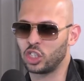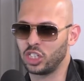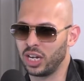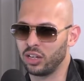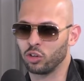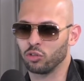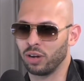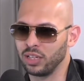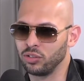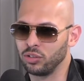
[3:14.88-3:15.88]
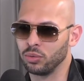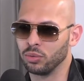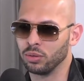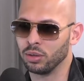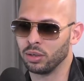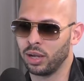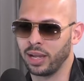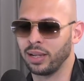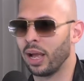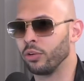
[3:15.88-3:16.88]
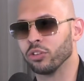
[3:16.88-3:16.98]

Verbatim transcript: shit to raise you, and now